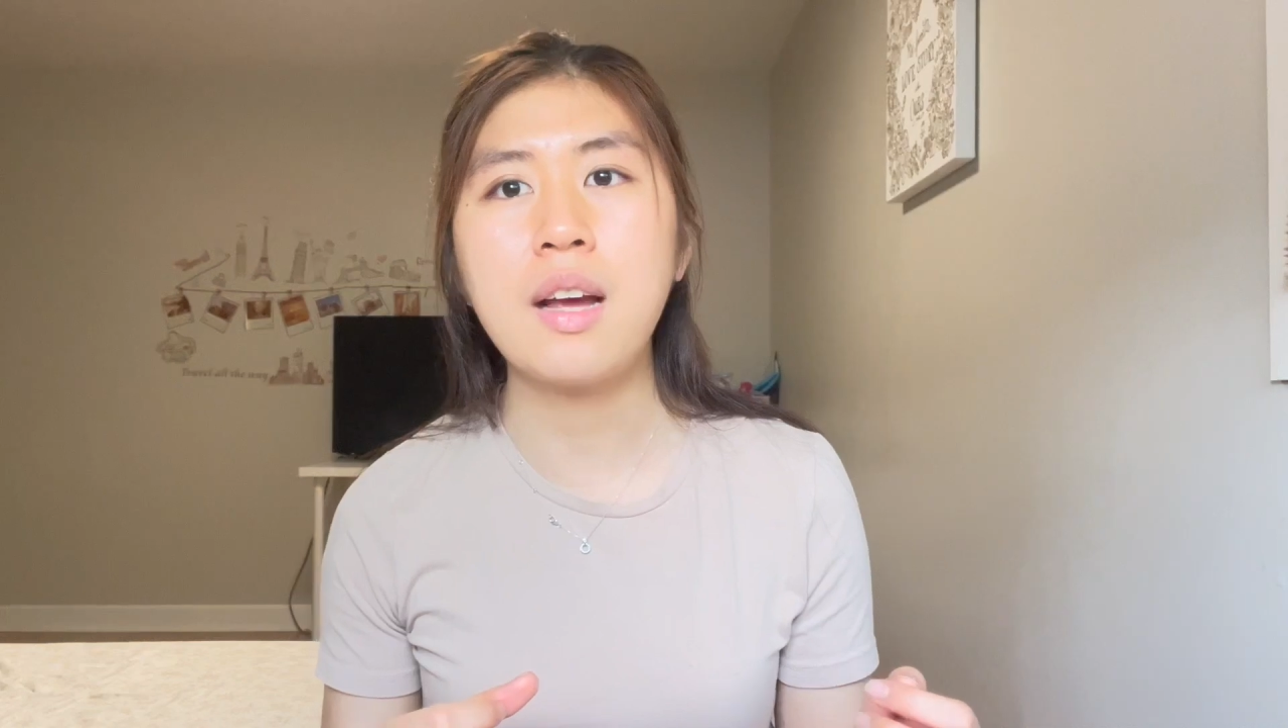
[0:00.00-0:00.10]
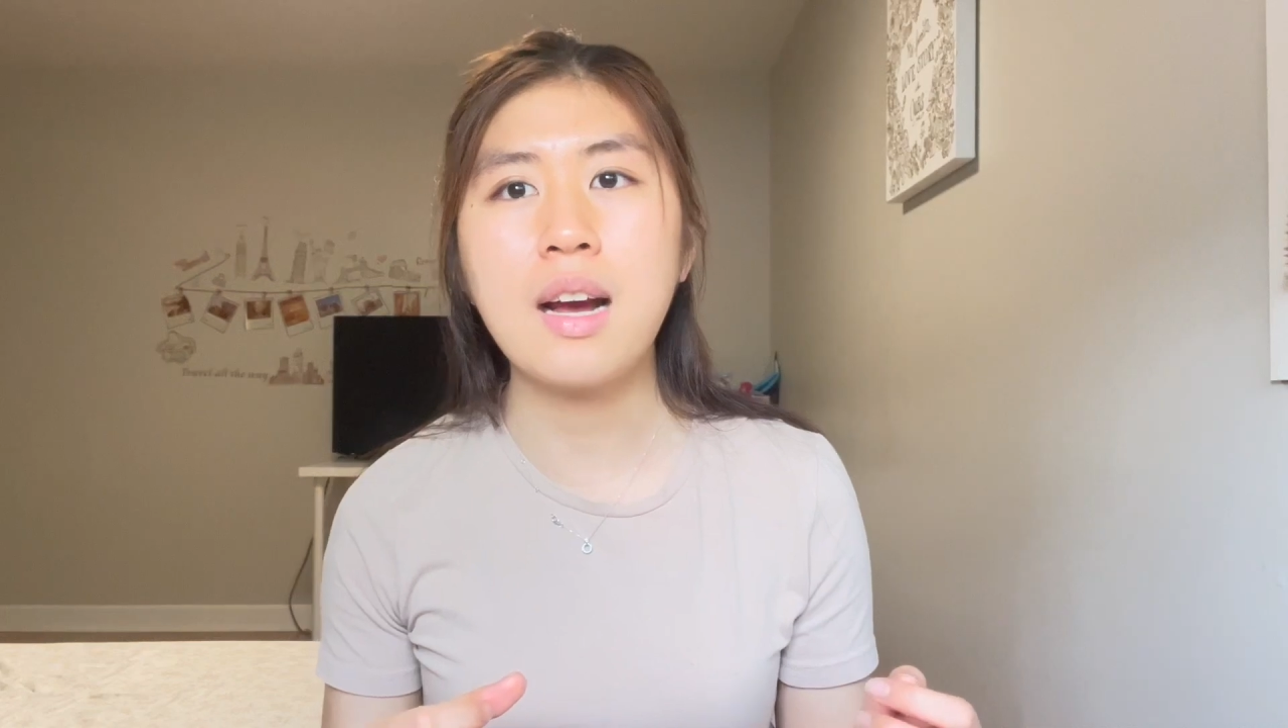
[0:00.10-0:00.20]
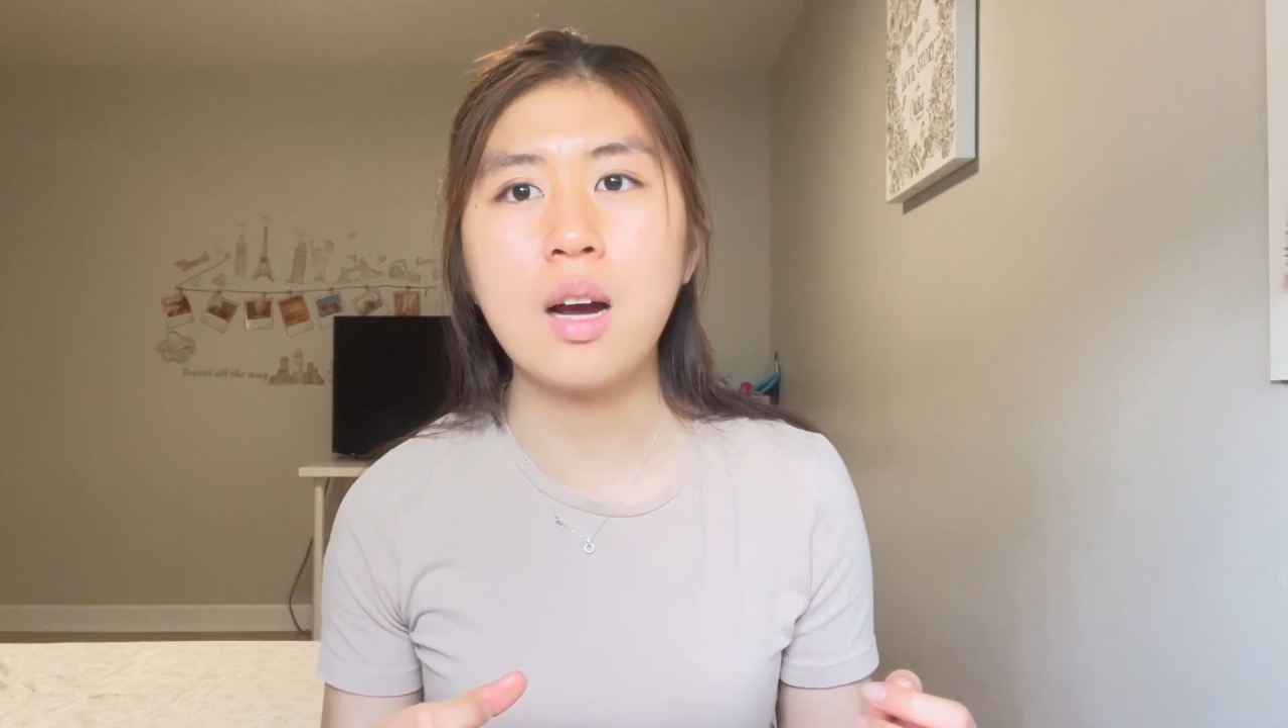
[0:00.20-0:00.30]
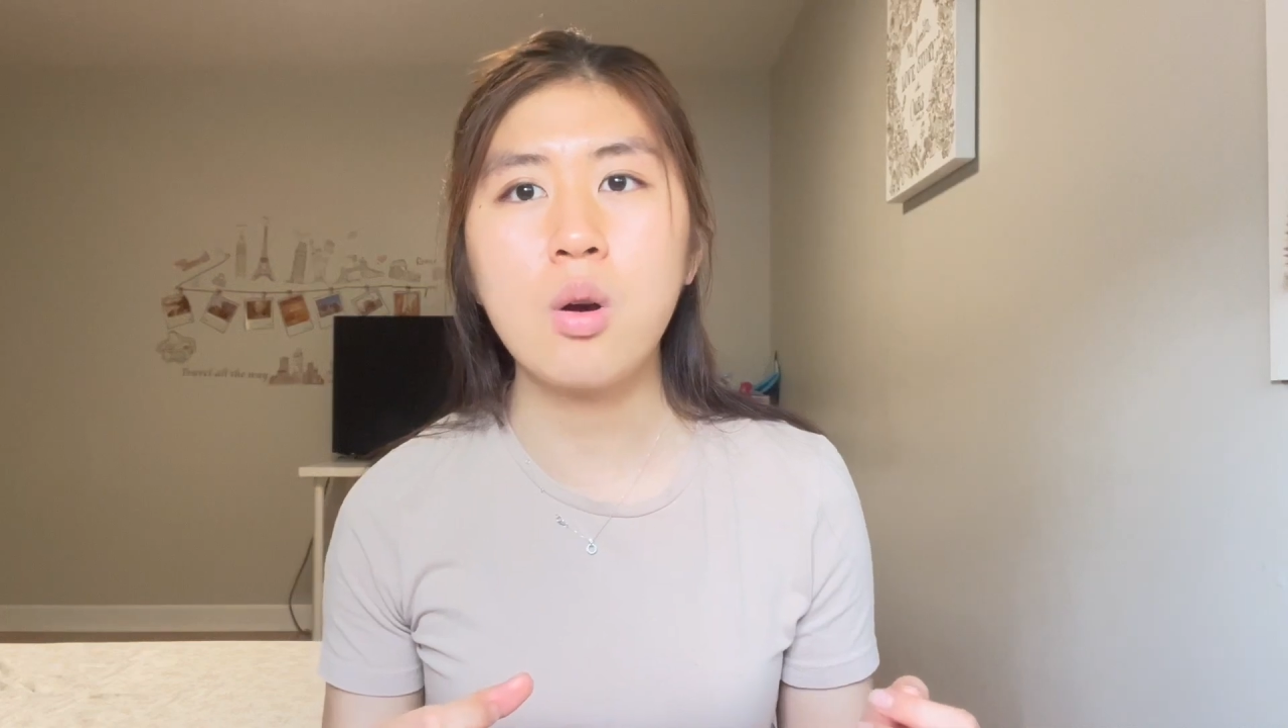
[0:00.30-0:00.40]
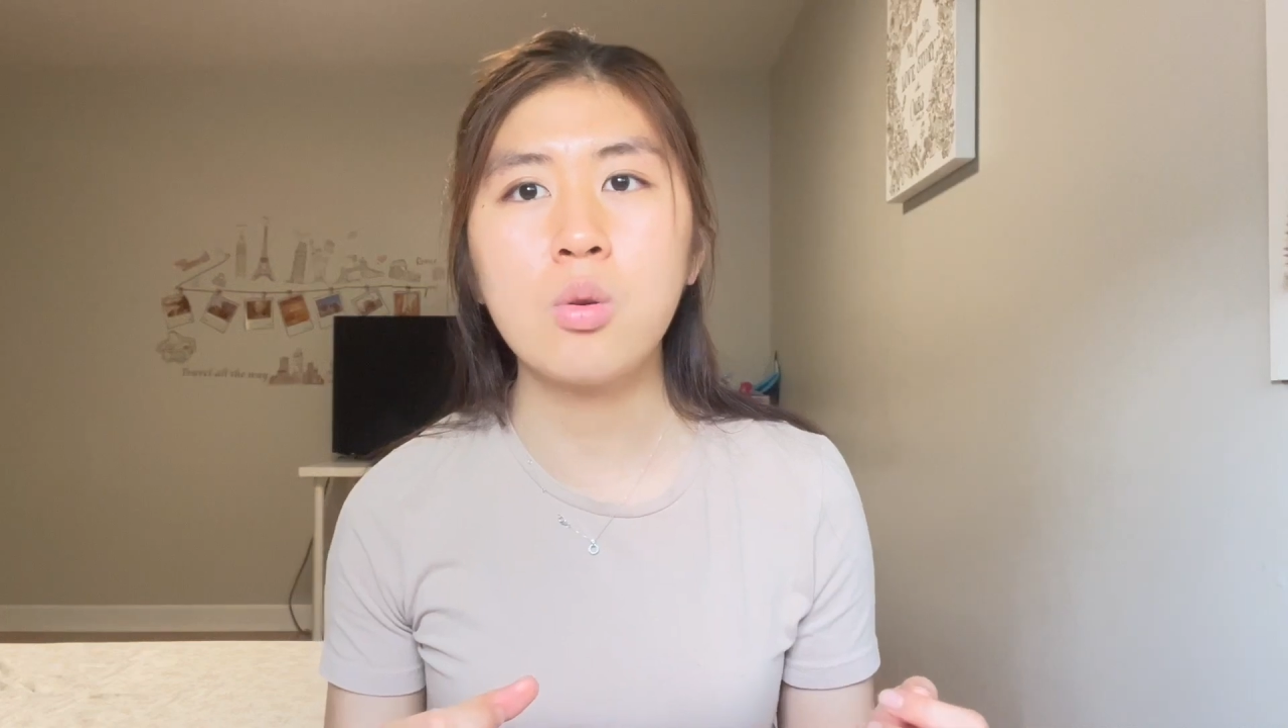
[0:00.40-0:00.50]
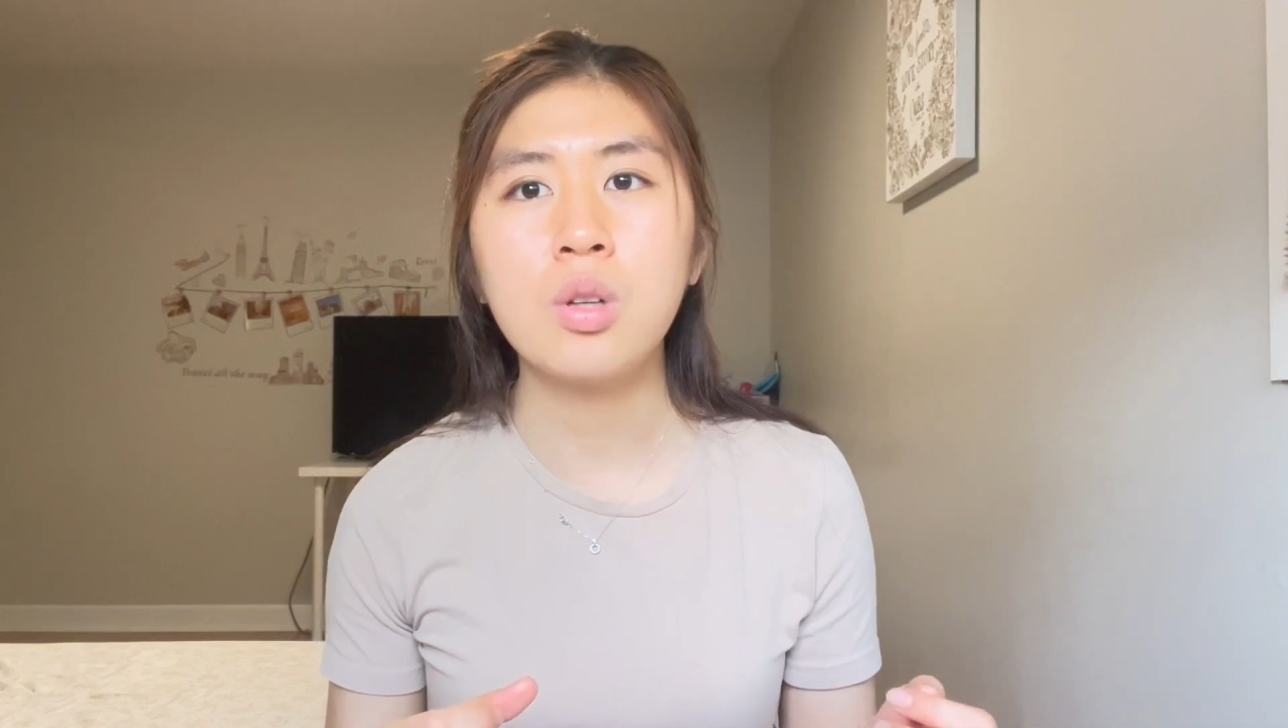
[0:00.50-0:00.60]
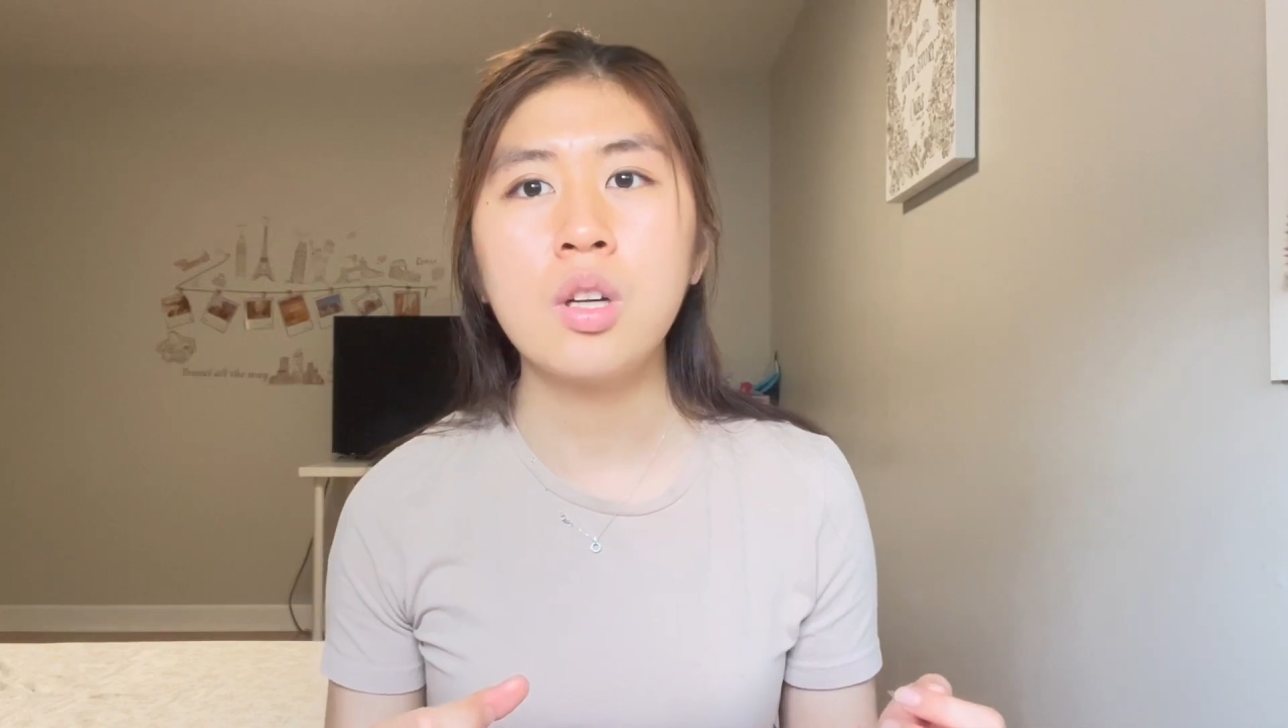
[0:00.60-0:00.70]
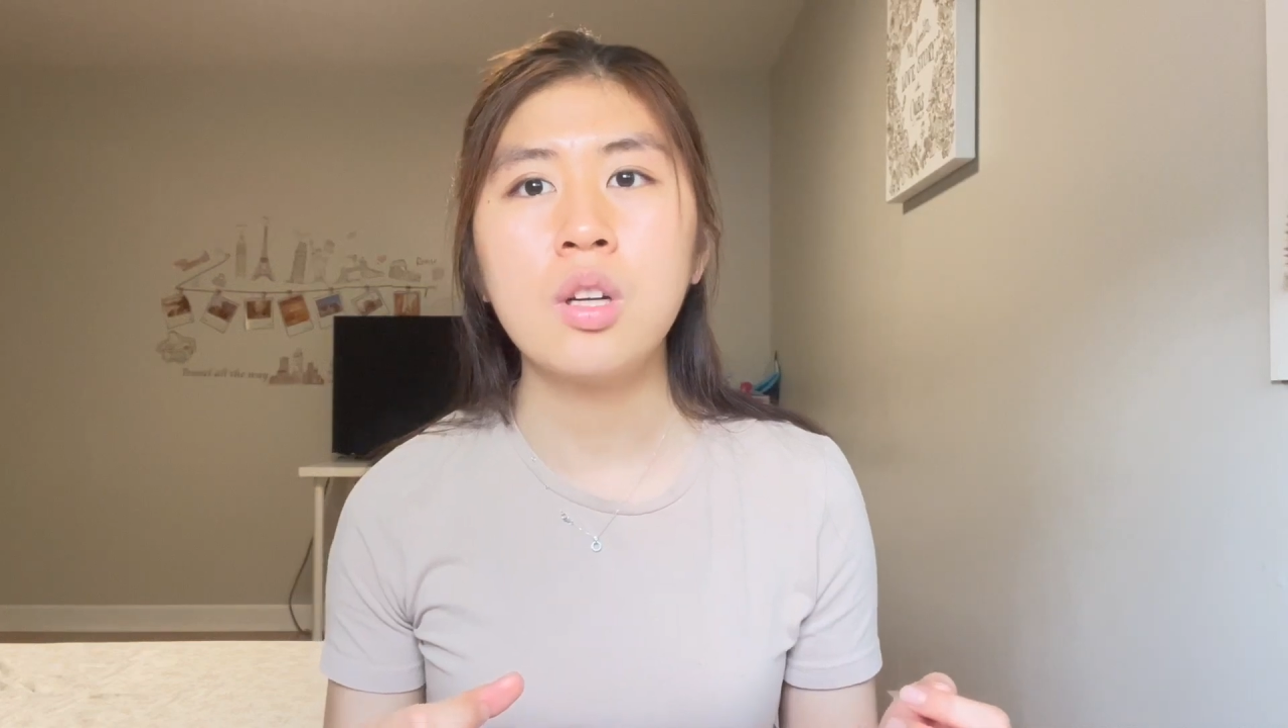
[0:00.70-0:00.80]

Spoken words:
out